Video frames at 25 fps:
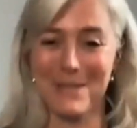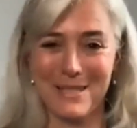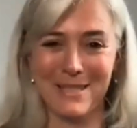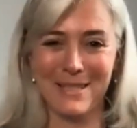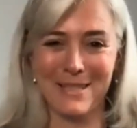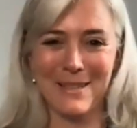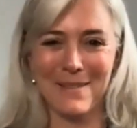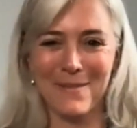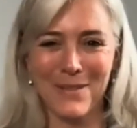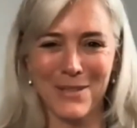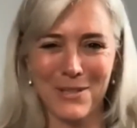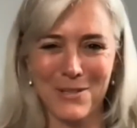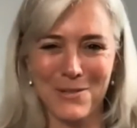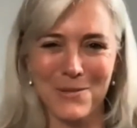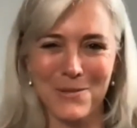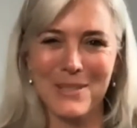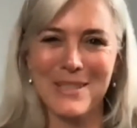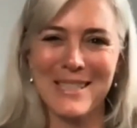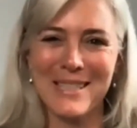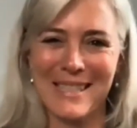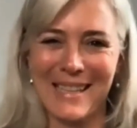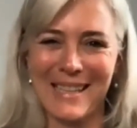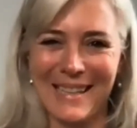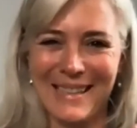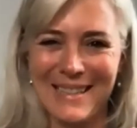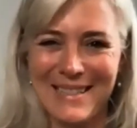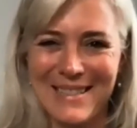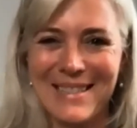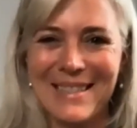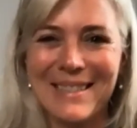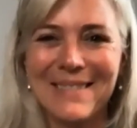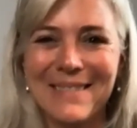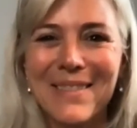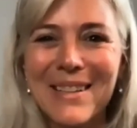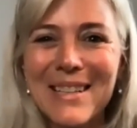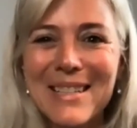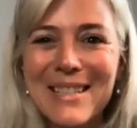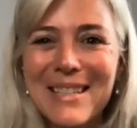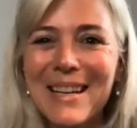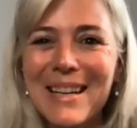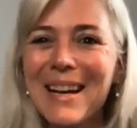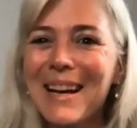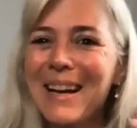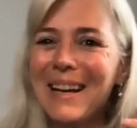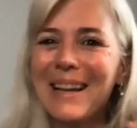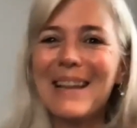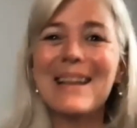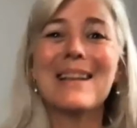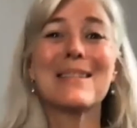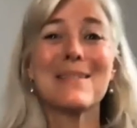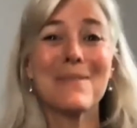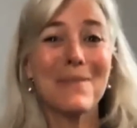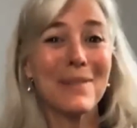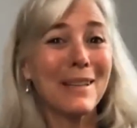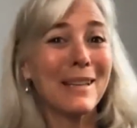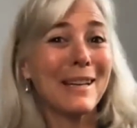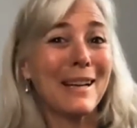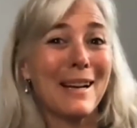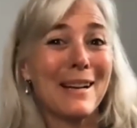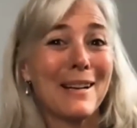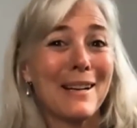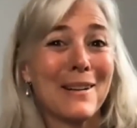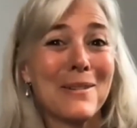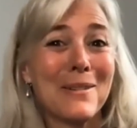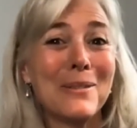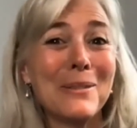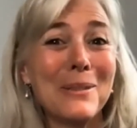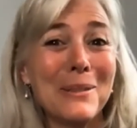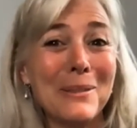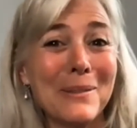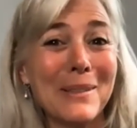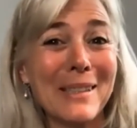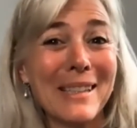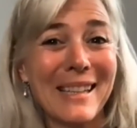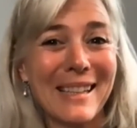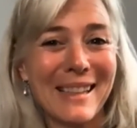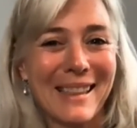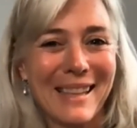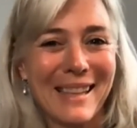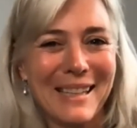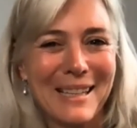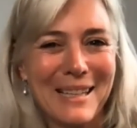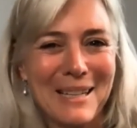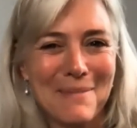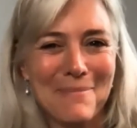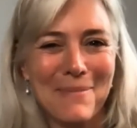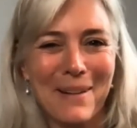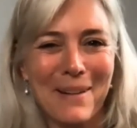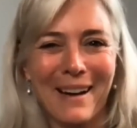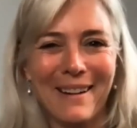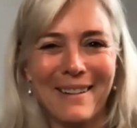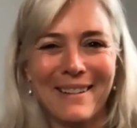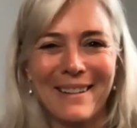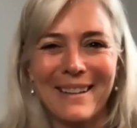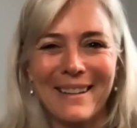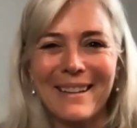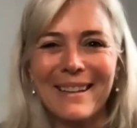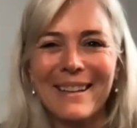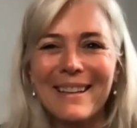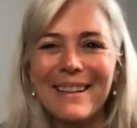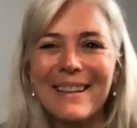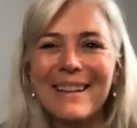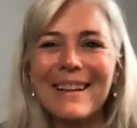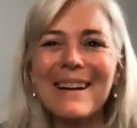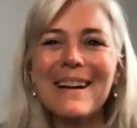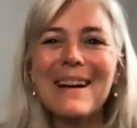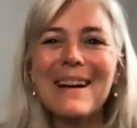was in the visualization, which is really kind of cool when you think about it.